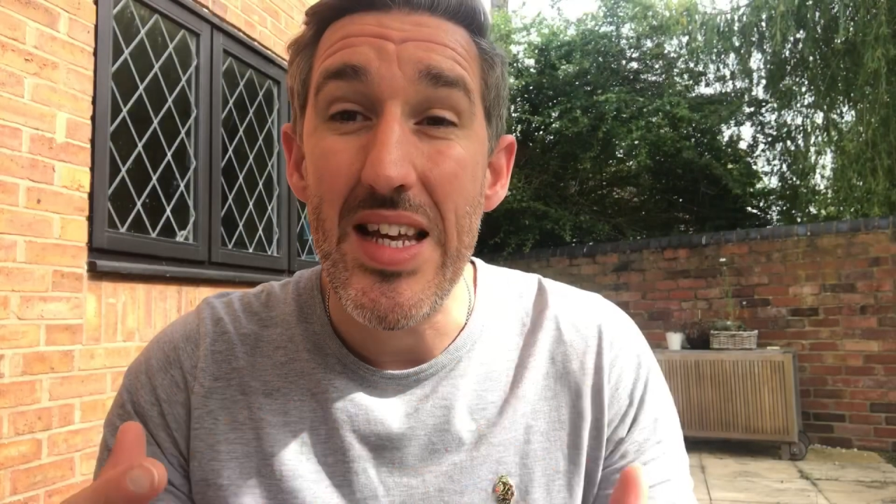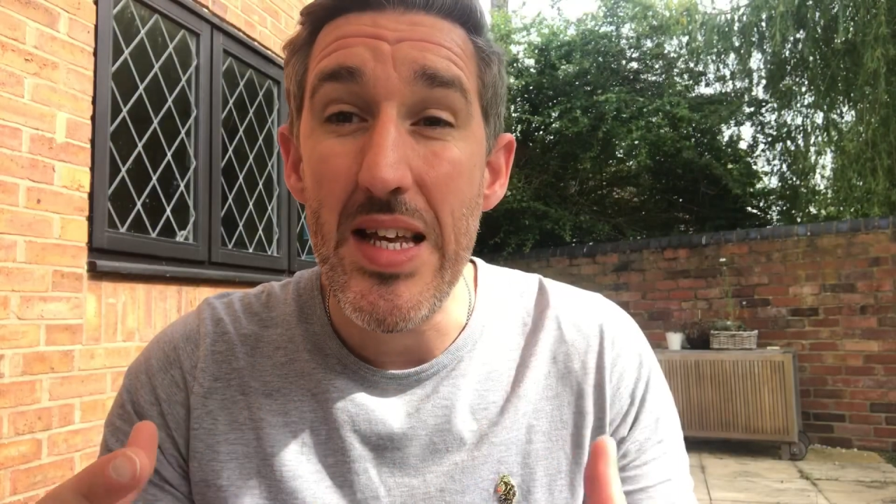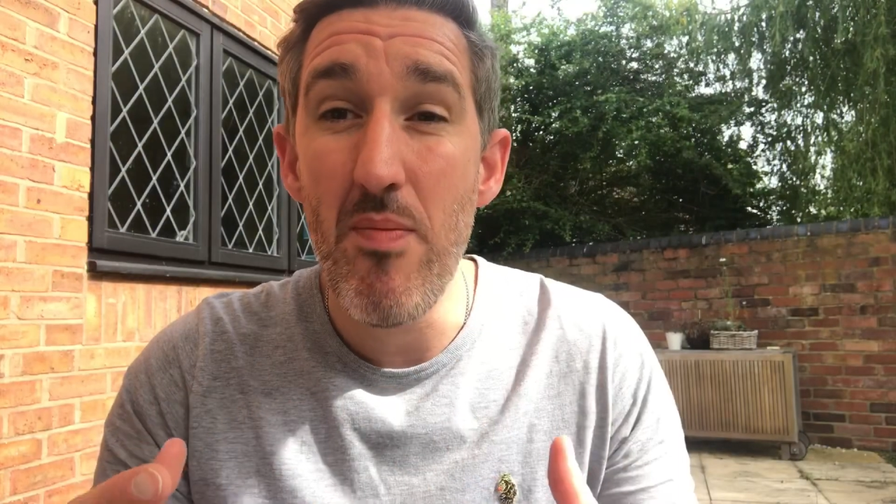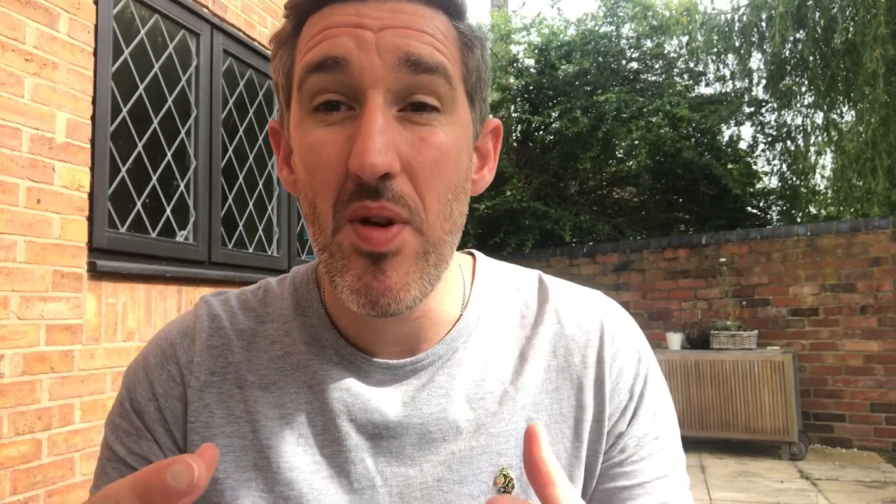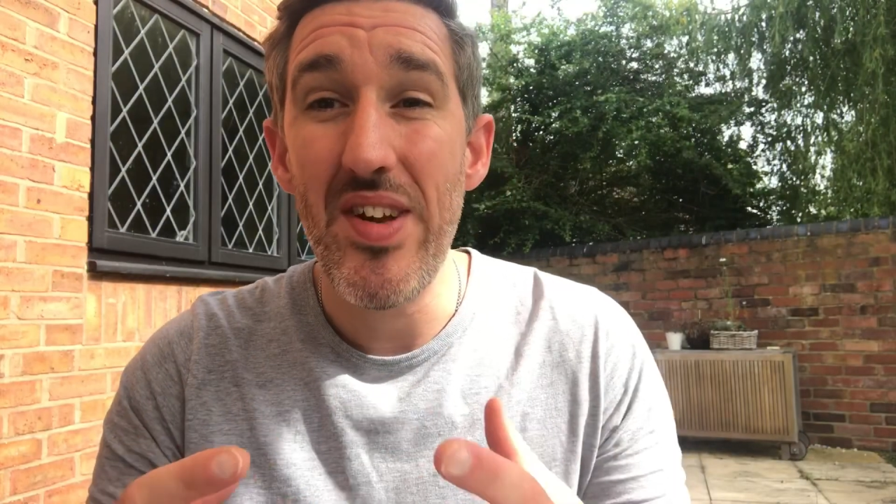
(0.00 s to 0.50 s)

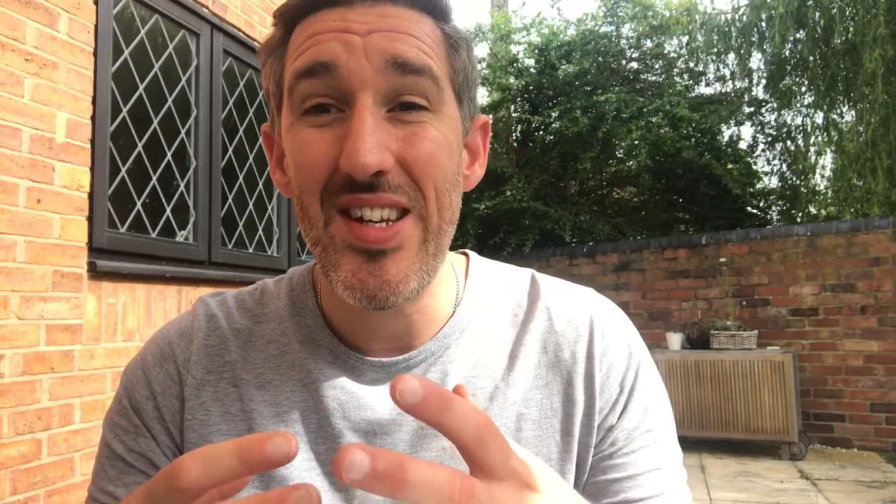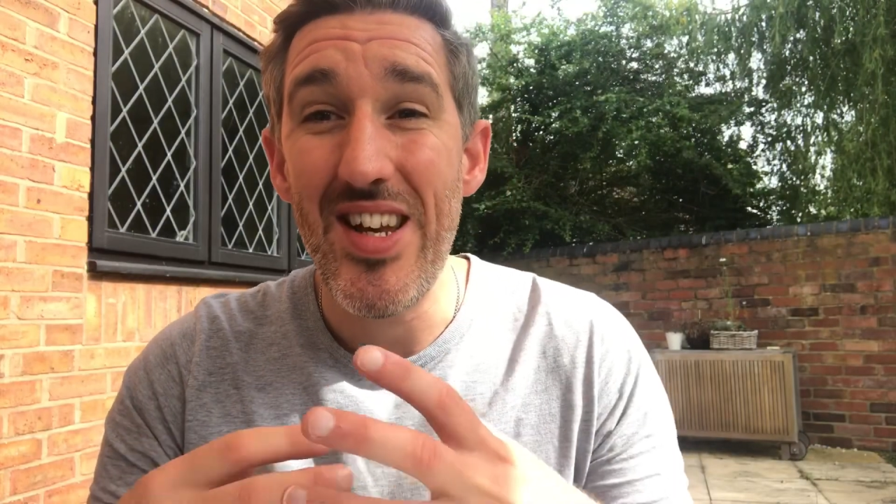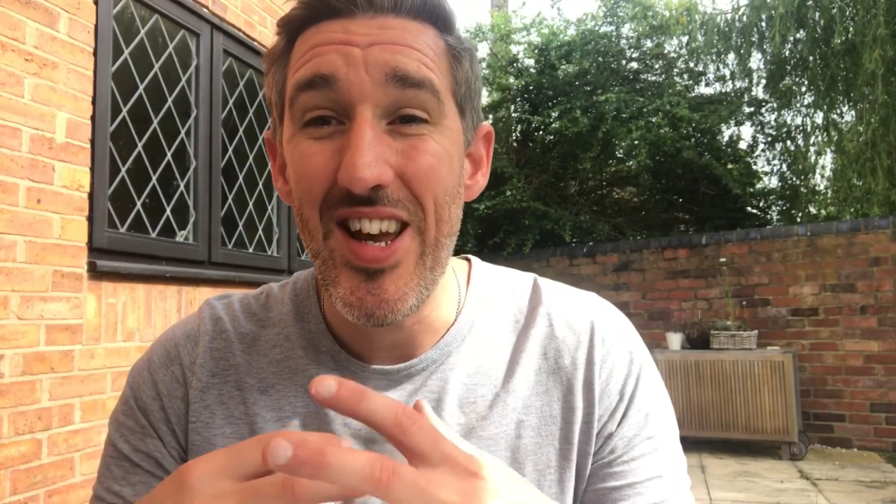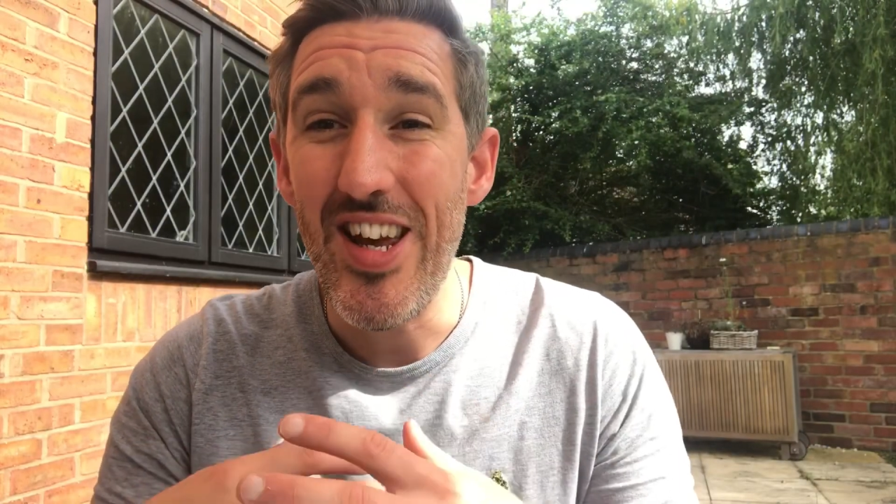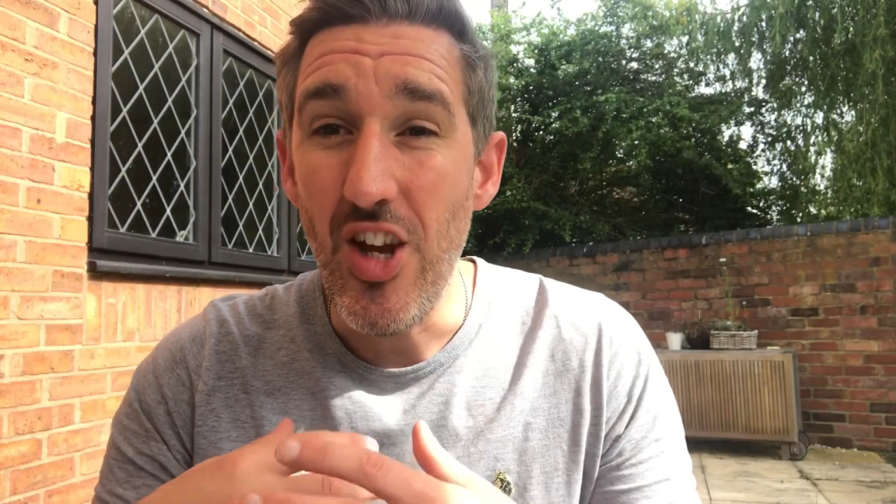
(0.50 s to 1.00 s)

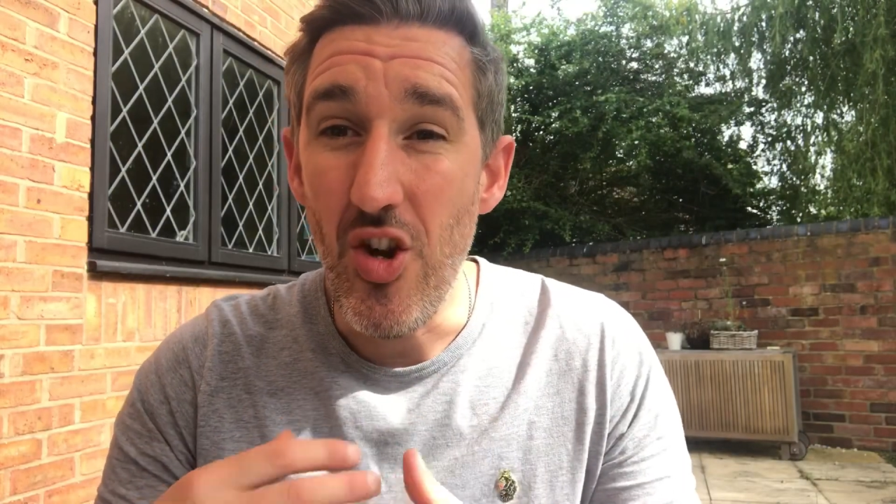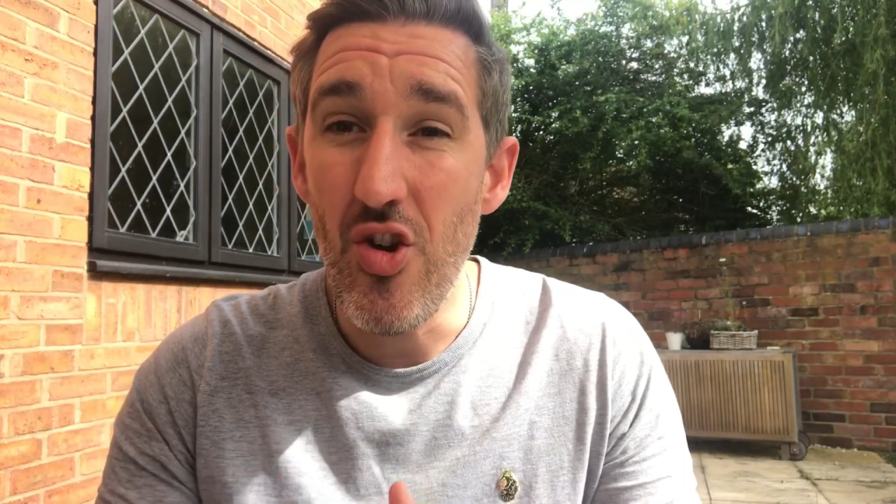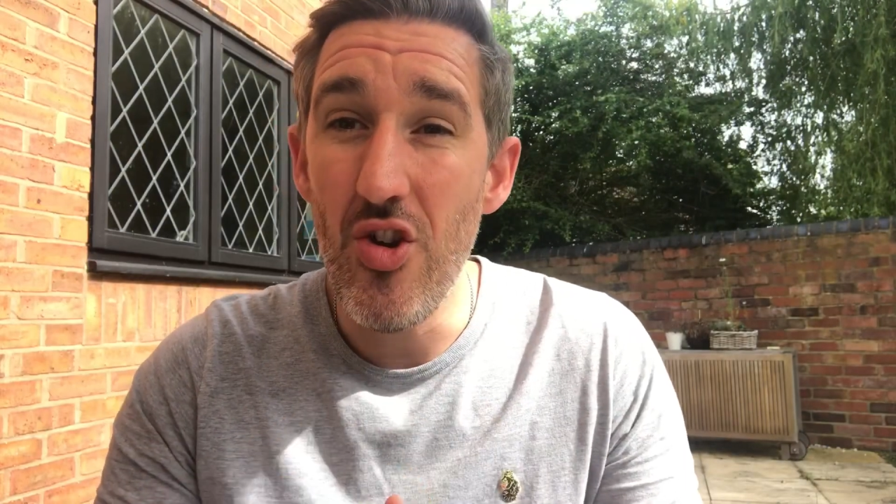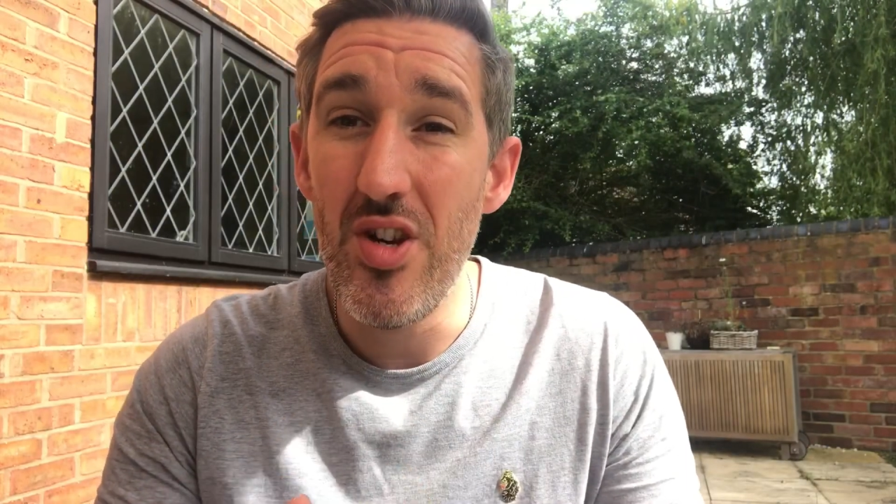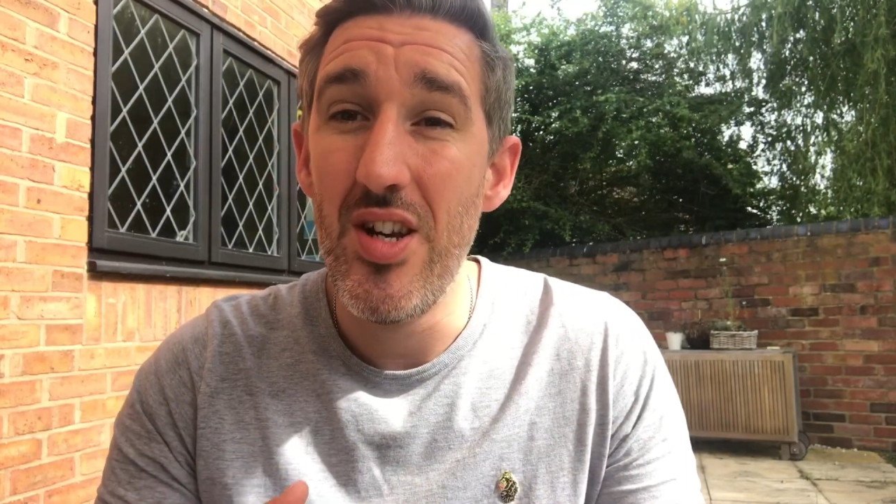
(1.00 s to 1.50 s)
implementing a
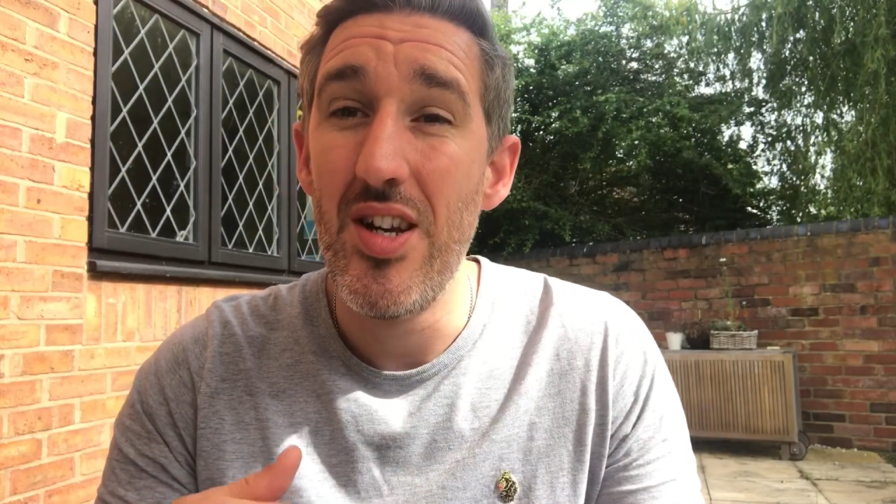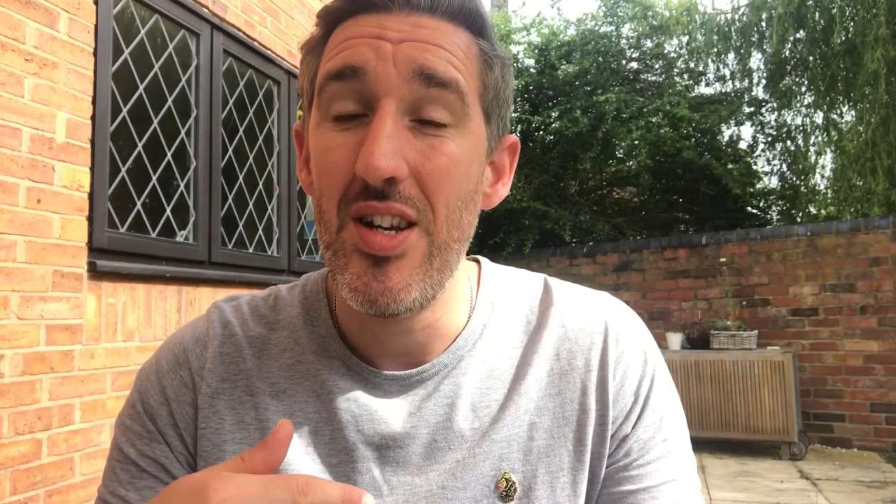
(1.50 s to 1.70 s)
good